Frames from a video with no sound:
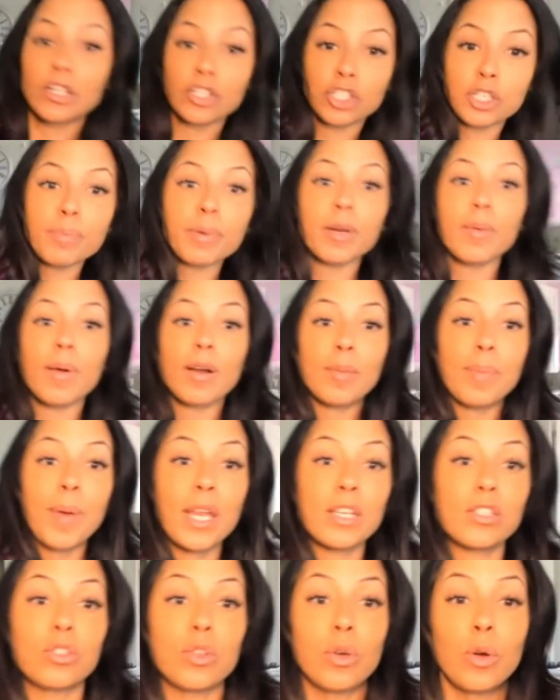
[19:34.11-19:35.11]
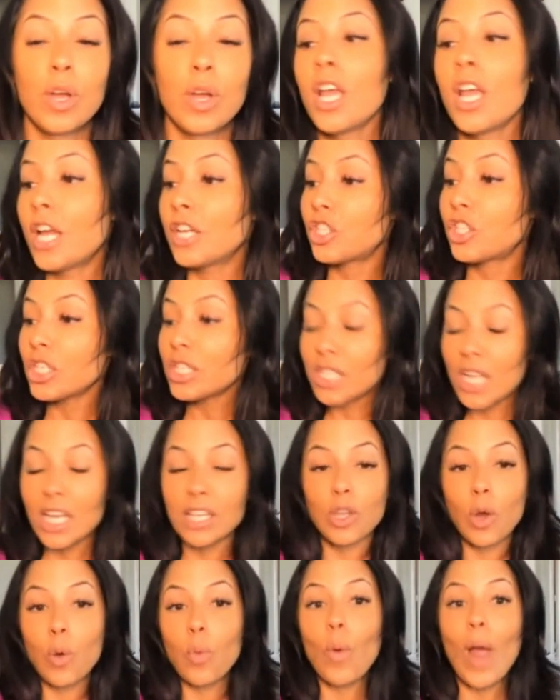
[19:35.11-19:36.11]
She put him on a pedestal, and she said,
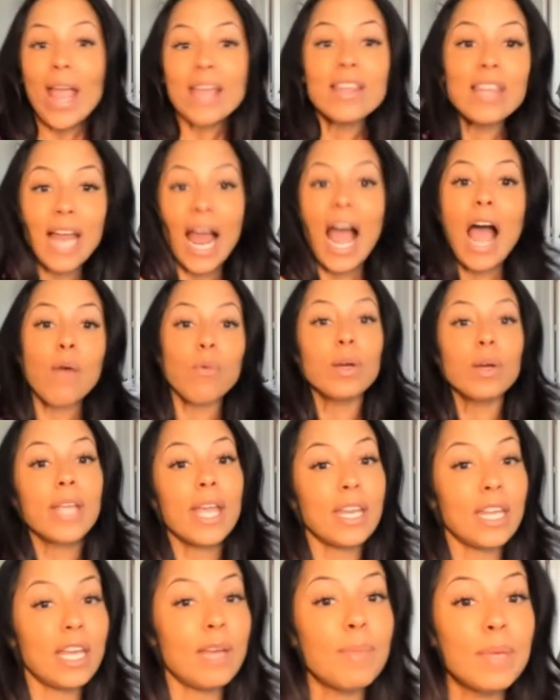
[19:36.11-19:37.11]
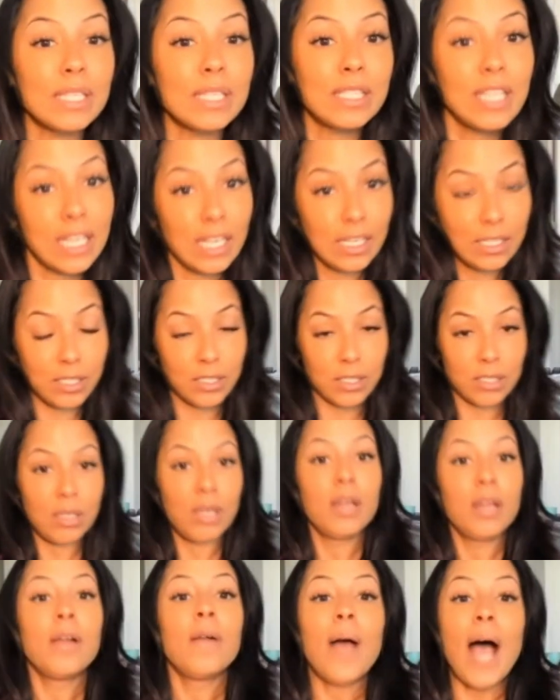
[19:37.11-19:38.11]
the way that I will get him is this.
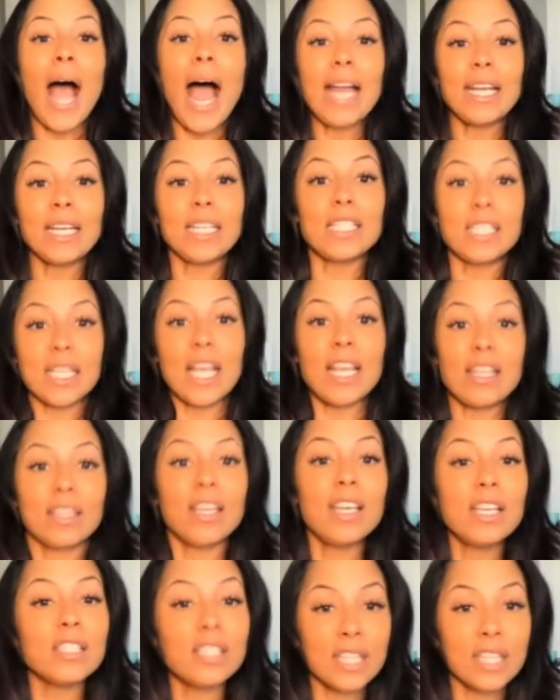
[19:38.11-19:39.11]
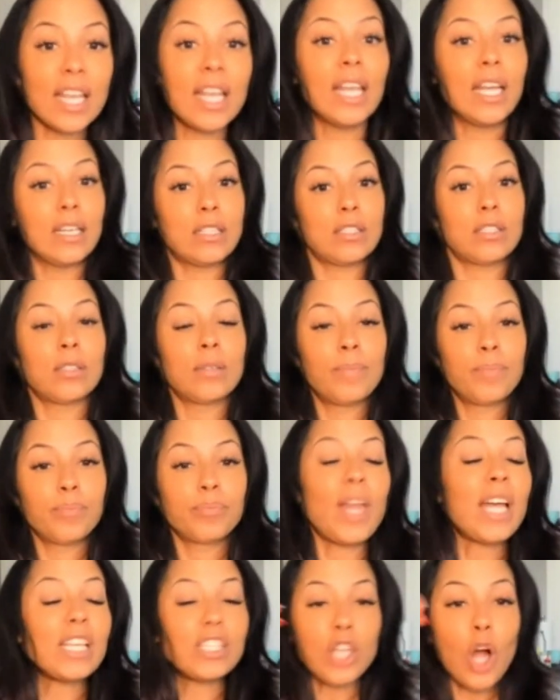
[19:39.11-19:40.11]
I need to say these things.
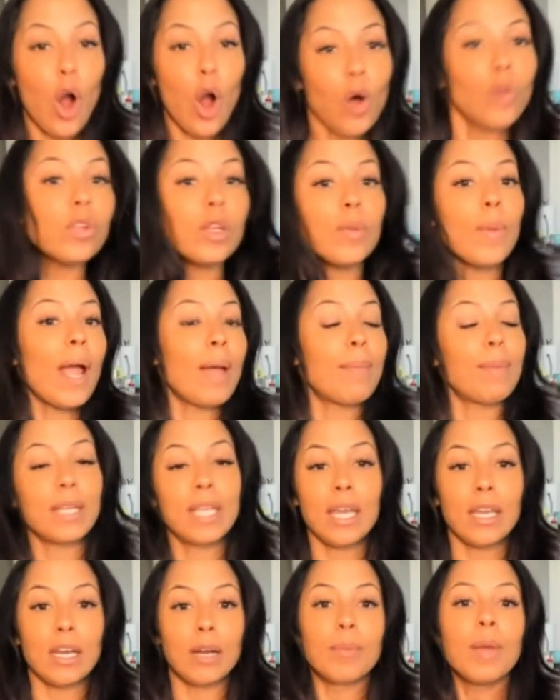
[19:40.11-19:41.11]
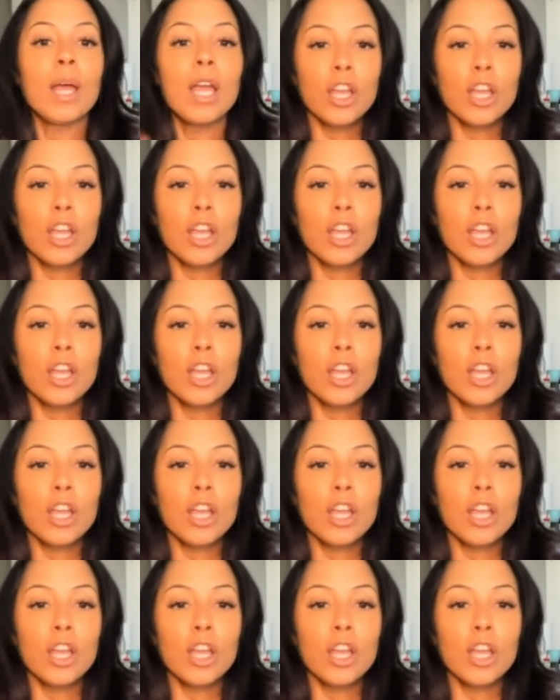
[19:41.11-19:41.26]
That's the only way I'm gonna get him.